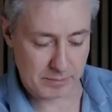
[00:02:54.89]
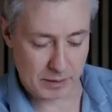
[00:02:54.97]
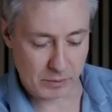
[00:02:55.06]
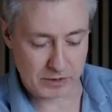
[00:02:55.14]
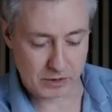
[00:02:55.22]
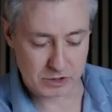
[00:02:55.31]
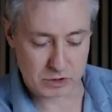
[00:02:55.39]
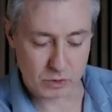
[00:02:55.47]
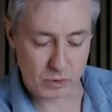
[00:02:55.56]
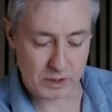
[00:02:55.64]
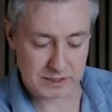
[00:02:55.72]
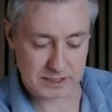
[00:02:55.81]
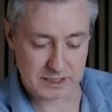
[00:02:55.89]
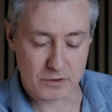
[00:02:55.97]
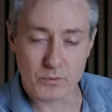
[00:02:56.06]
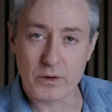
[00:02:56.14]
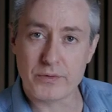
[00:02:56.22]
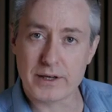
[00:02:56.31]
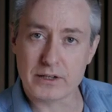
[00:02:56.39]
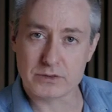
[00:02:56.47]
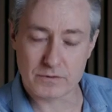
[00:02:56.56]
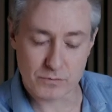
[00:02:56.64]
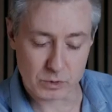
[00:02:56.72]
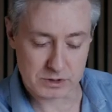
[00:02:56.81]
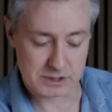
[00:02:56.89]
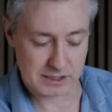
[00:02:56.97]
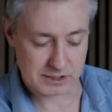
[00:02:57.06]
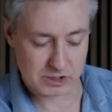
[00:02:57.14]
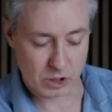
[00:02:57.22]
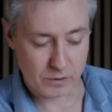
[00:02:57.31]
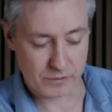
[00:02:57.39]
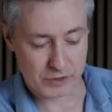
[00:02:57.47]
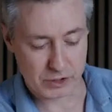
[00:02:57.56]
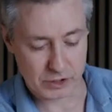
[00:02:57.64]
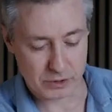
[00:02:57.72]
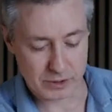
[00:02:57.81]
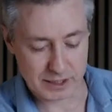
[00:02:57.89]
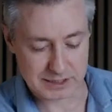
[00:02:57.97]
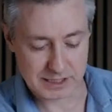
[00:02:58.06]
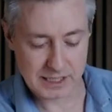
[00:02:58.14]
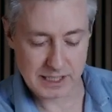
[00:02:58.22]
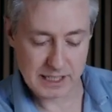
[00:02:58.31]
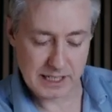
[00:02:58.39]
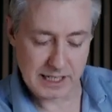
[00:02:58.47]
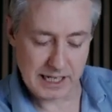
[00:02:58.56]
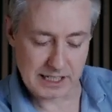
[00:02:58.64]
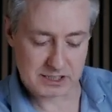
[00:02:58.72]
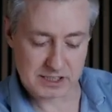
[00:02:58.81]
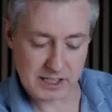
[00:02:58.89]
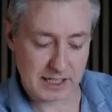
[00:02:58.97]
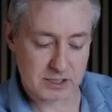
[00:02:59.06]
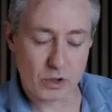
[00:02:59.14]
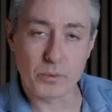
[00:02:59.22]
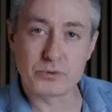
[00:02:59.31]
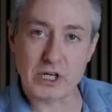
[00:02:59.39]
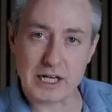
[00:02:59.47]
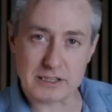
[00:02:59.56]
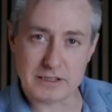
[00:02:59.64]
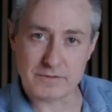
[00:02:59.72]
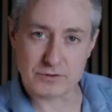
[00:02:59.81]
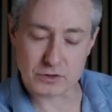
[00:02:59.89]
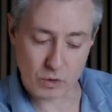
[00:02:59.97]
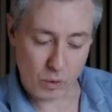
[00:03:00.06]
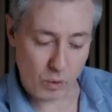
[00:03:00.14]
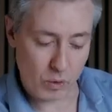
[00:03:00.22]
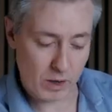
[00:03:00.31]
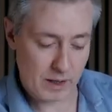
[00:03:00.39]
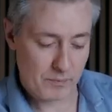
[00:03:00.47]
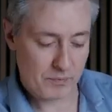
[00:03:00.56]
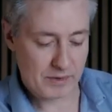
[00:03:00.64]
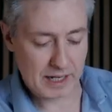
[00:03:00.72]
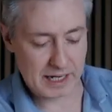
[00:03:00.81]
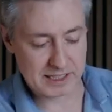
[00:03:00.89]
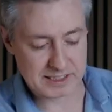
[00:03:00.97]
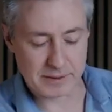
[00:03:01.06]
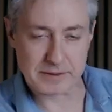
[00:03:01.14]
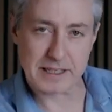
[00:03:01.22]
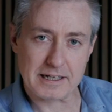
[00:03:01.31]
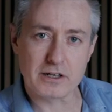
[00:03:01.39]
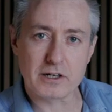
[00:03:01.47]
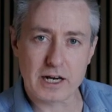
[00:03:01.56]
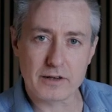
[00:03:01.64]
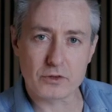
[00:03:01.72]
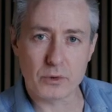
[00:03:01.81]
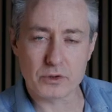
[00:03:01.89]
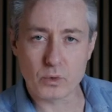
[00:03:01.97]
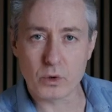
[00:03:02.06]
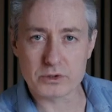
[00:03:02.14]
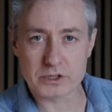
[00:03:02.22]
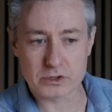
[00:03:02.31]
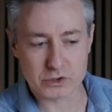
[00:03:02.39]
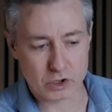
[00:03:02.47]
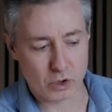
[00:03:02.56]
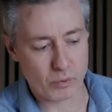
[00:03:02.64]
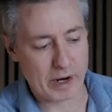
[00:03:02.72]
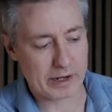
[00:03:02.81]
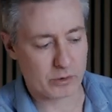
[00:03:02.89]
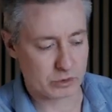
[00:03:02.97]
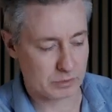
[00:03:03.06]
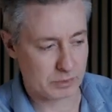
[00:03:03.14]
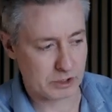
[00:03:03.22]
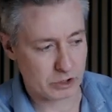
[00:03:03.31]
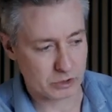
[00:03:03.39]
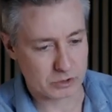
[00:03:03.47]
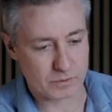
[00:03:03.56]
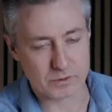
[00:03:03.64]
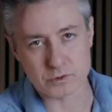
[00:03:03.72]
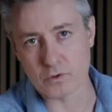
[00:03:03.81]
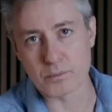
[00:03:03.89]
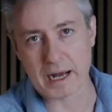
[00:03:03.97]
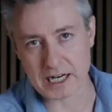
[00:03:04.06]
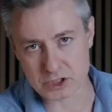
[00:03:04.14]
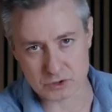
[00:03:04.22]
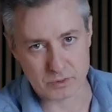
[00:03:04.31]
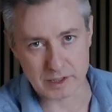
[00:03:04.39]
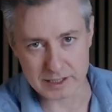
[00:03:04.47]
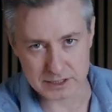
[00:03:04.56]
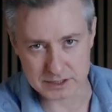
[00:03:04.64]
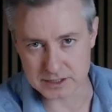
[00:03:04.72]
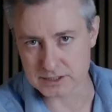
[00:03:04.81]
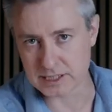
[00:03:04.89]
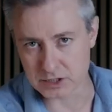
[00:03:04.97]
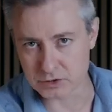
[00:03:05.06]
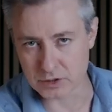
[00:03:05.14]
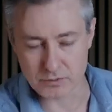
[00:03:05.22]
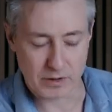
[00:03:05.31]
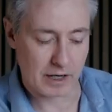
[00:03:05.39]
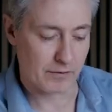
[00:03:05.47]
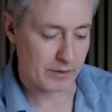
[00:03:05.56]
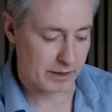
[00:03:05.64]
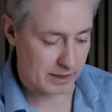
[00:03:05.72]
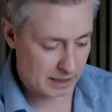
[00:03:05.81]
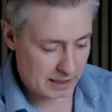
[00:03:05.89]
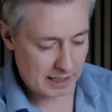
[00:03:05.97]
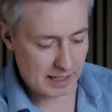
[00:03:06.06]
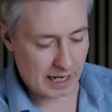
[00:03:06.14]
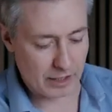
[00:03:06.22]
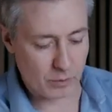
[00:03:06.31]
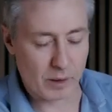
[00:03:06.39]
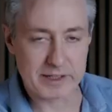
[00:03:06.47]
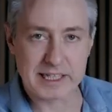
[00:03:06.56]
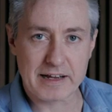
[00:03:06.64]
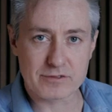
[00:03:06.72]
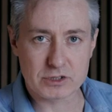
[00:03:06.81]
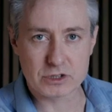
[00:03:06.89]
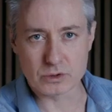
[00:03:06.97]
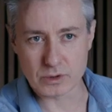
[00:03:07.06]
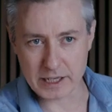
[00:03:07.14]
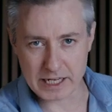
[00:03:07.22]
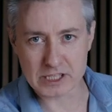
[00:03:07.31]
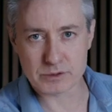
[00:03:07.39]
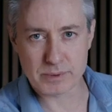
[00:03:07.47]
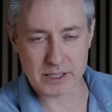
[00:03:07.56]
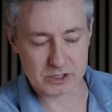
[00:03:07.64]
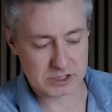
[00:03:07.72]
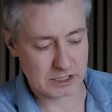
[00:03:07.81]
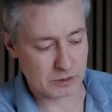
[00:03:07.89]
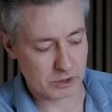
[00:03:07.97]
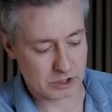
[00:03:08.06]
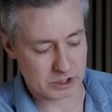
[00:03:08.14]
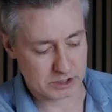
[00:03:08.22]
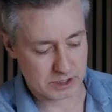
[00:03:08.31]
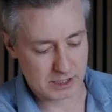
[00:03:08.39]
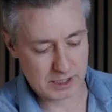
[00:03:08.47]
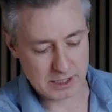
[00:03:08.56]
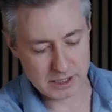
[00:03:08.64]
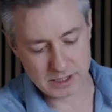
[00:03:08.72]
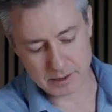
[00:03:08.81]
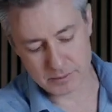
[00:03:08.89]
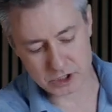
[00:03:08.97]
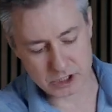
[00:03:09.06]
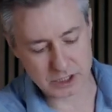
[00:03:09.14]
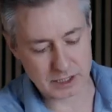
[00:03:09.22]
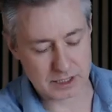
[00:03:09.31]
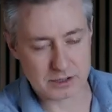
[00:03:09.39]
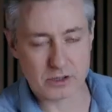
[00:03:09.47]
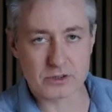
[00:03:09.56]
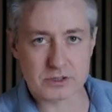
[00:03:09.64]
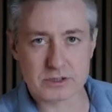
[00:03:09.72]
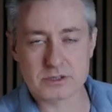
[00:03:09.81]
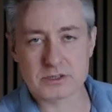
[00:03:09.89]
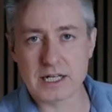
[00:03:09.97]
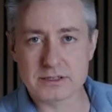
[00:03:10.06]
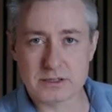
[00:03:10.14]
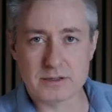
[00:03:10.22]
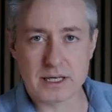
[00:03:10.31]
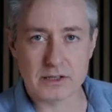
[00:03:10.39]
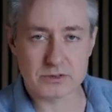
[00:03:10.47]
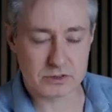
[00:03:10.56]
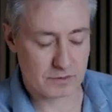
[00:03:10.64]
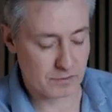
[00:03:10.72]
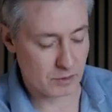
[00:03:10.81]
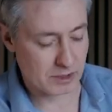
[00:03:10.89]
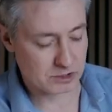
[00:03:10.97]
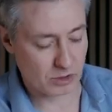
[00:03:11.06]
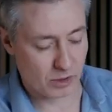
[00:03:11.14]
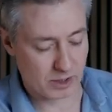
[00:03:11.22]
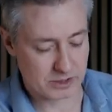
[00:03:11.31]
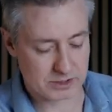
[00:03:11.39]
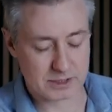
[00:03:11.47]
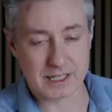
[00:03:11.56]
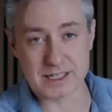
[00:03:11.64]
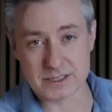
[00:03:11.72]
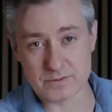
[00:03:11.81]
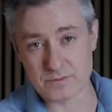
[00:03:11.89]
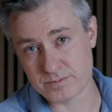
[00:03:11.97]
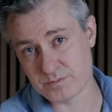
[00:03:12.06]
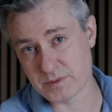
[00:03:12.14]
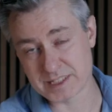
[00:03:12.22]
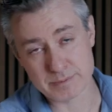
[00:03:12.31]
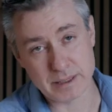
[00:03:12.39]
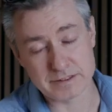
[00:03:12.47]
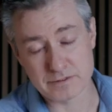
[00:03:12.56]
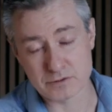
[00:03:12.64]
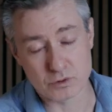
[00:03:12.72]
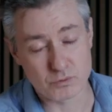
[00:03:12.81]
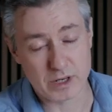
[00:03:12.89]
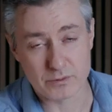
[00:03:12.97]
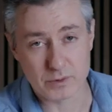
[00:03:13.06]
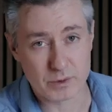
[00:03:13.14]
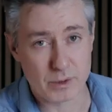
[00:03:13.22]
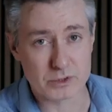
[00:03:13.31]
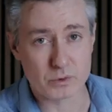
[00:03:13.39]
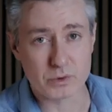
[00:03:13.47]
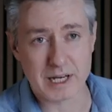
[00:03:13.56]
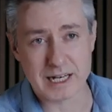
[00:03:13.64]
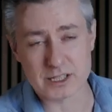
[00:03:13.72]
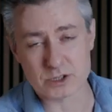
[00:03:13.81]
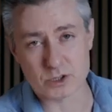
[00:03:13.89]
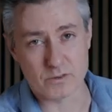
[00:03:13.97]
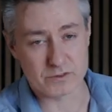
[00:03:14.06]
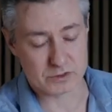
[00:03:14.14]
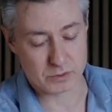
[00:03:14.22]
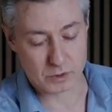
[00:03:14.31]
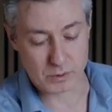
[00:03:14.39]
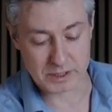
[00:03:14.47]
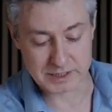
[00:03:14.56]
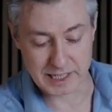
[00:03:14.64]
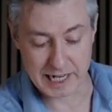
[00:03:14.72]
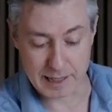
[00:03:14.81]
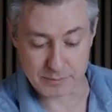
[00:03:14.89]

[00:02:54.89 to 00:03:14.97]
But we got a score, as I say, of 1,046 Scoville heat units. It's a nice objective score, and it's something can kind of go in the quality control record to be used for sort of batch release, etc., rather than otherwise having to do an HPLC, which is a machine that costs tens of thousands of US dollars and is expensive to run, requires organic solvents, requires a lab.